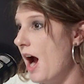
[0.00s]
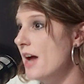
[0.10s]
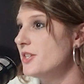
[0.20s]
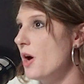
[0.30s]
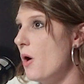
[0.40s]

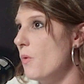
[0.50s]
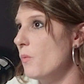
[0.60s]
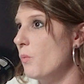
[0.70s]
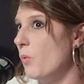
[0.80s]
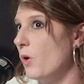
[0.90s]
I
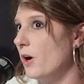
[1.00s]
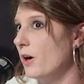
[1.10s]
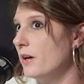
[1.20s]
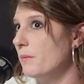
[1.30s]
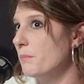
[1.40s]
don't
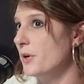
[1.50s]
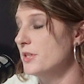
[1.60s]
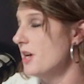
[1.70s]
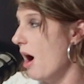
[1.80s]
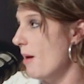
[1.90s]
work
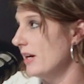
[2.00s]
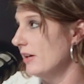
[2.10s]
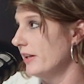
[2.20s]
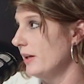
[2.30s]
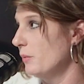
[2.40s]

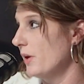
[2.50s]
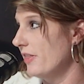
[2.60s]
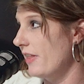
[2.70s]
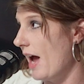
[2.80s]
predominantly with